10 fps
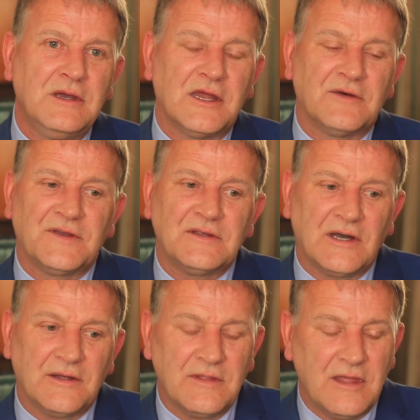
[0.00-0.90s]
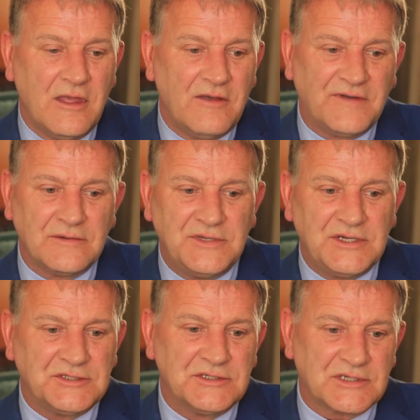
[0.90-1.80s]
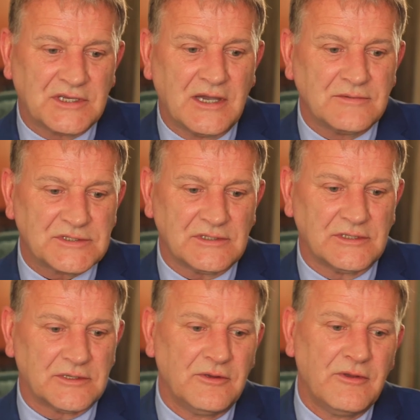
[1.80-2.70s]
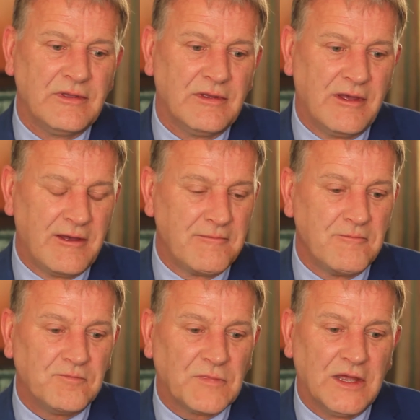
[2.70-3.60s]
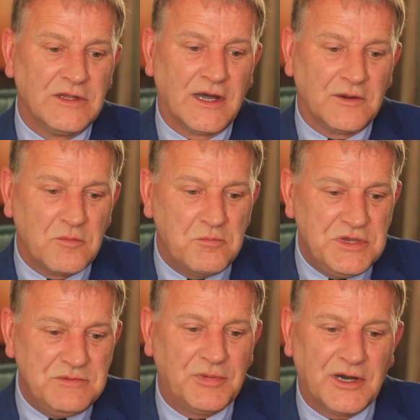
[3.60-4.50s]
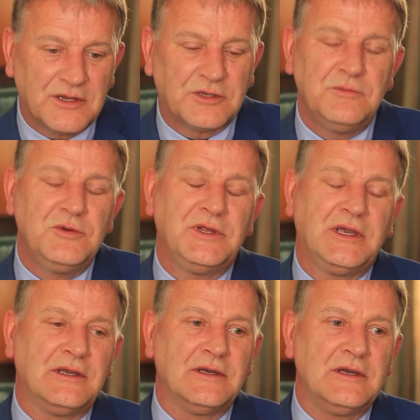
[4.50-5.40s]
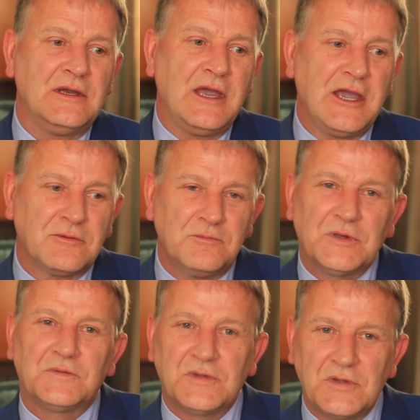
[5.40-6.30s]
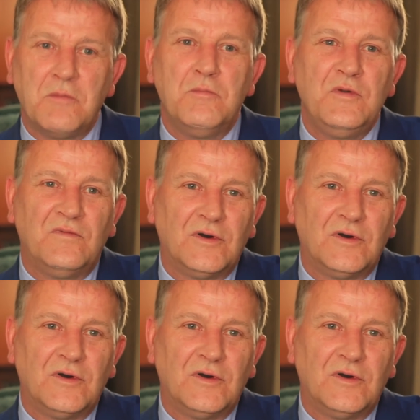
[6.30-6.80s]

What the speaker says: And I think that foundation as a councillor and that being part of the community helped me move